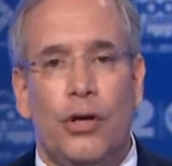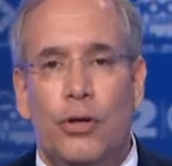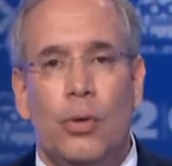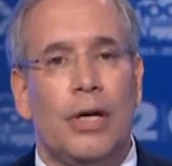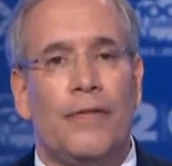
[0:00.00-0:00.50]

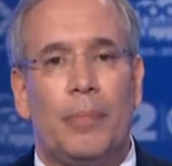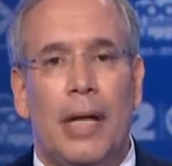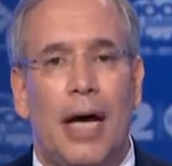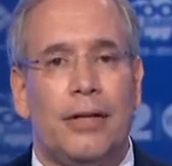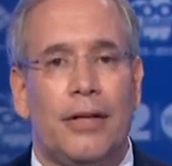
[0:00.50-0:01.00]
You could have
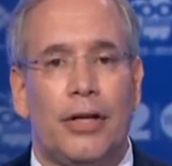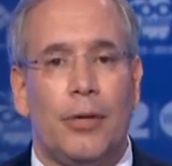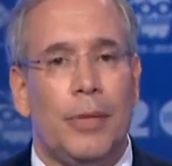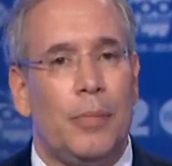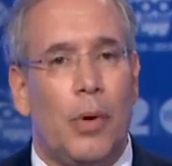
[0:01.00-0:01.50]
applied to the
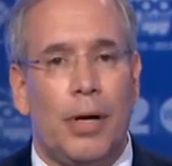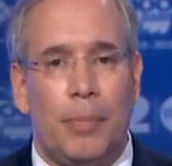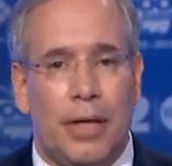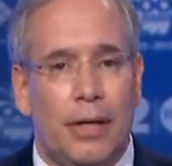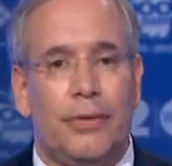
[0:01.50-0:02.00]
community
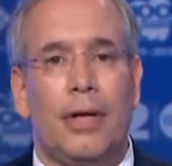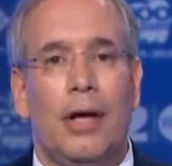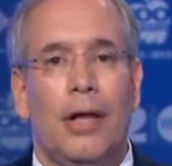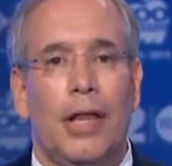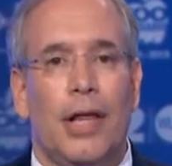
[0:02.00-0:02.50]
board because
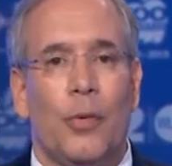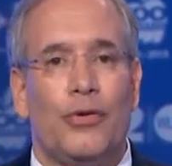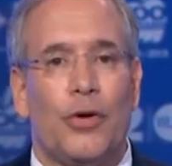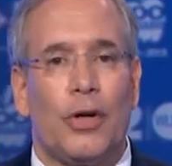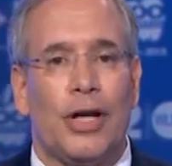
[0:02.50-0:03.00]
it
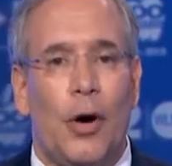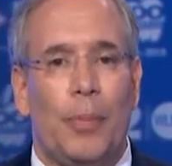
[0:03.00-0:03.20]
was certainly